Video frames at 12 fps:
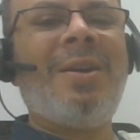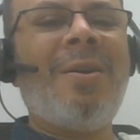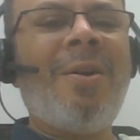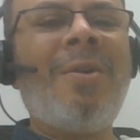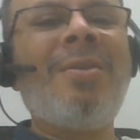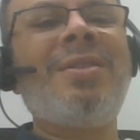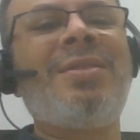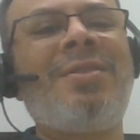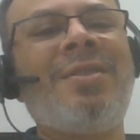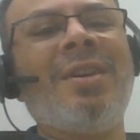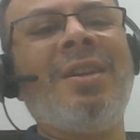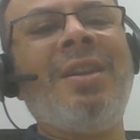all
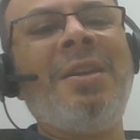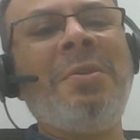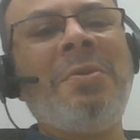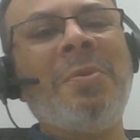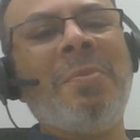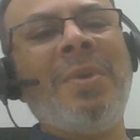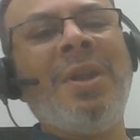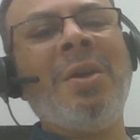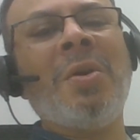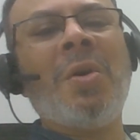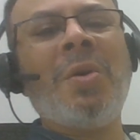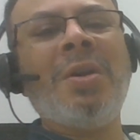struggling to
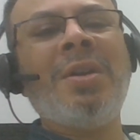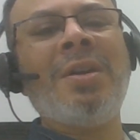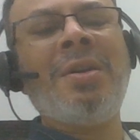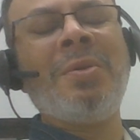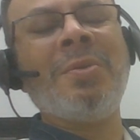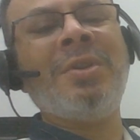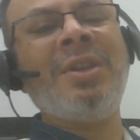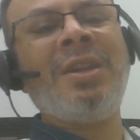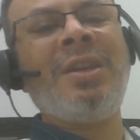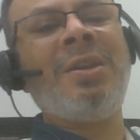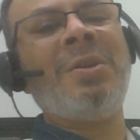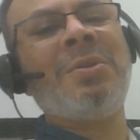bring order to the
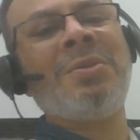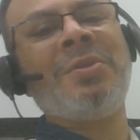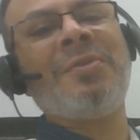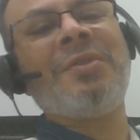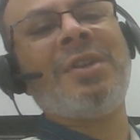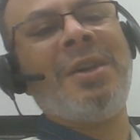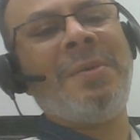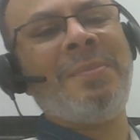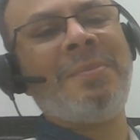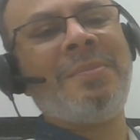chaos of time.